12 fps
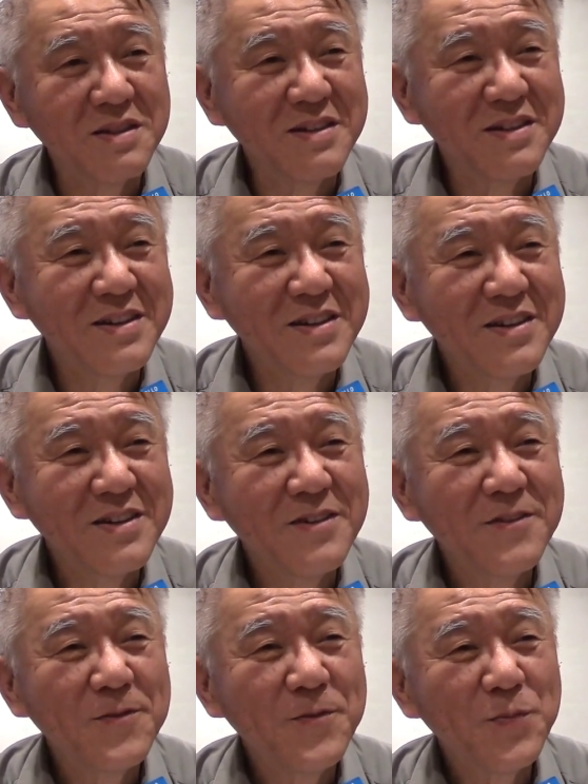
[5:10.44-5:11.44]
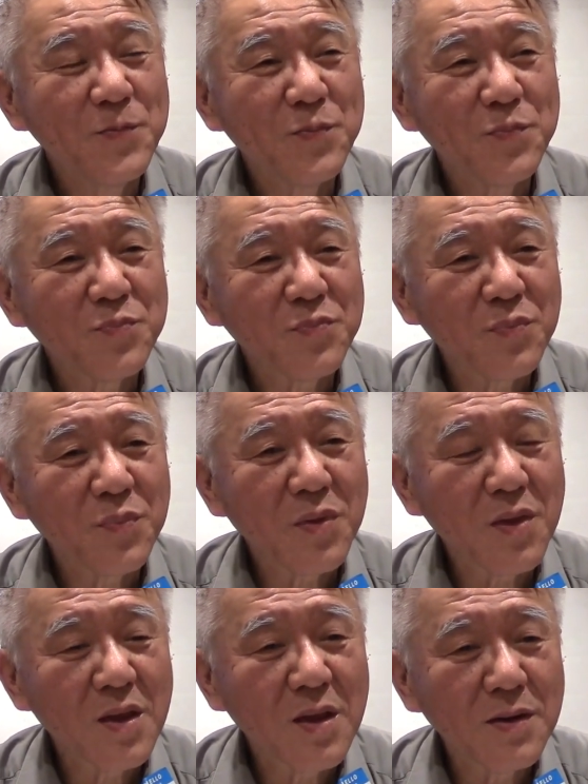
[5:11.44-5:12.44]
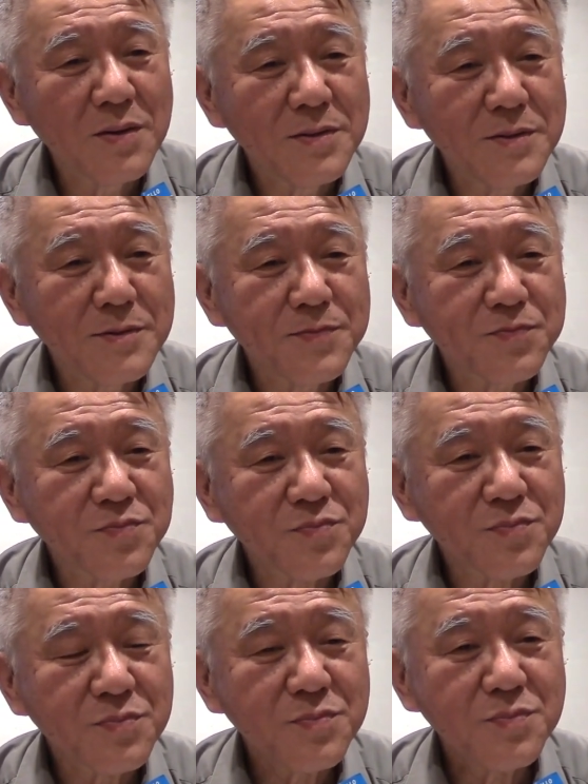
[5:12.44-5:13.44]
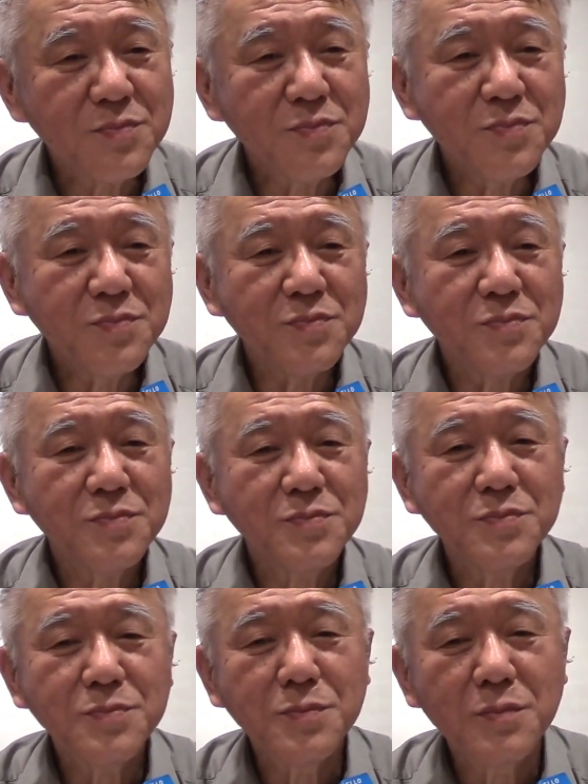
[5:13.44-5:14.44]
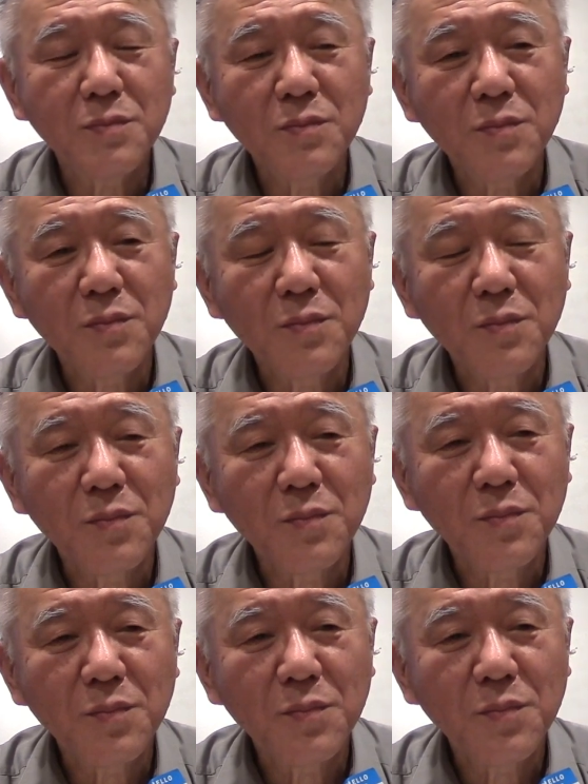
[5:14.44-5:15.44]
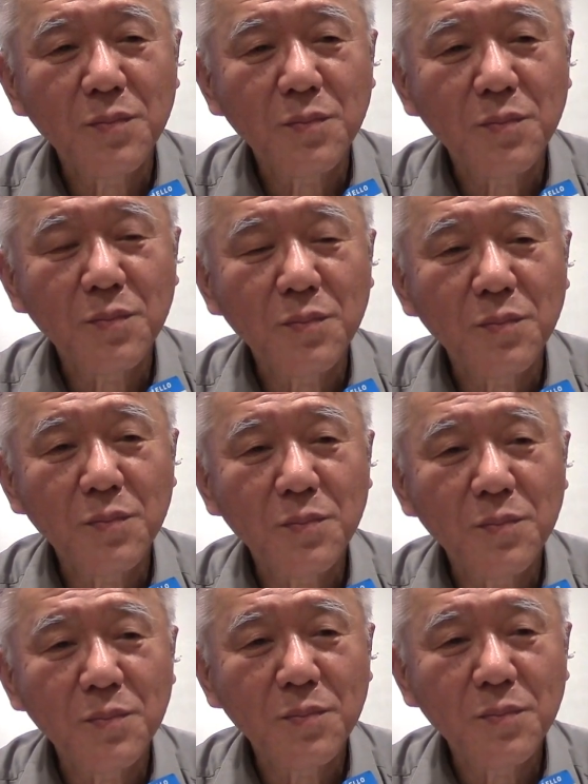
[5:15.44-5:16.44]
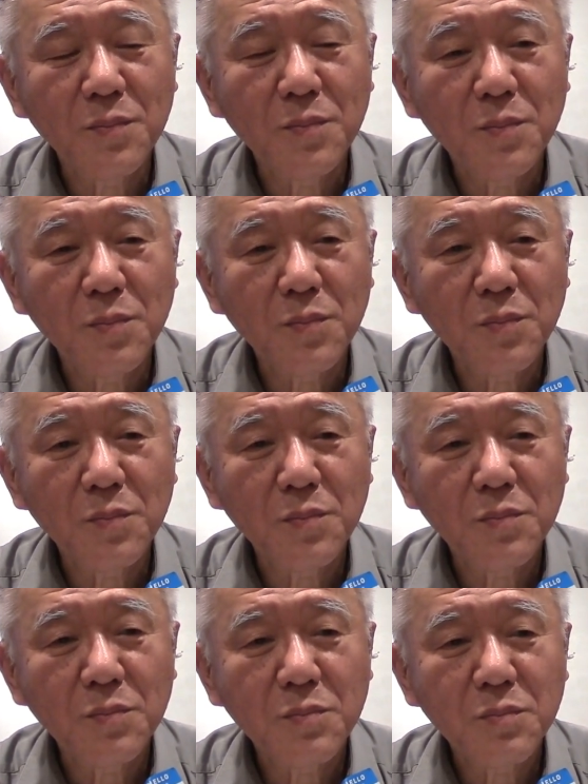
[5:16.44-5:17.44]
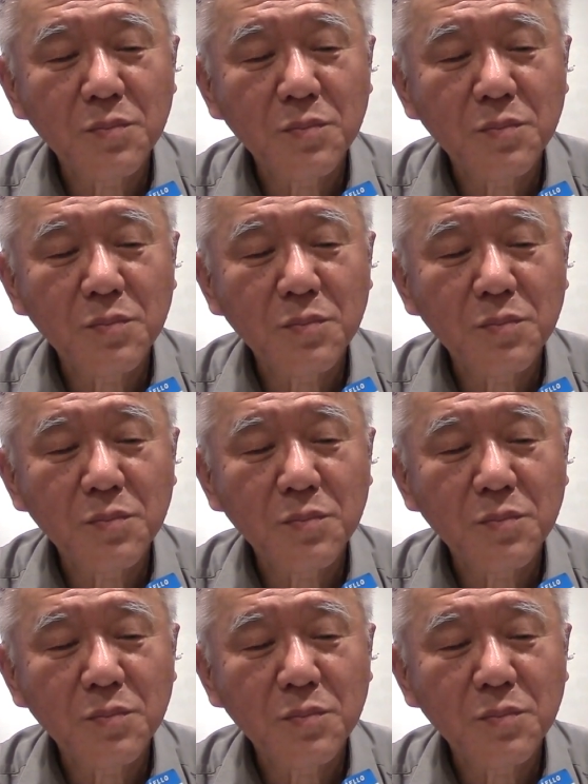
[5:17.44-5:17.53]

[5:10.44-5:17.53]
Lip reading: Nothing is said.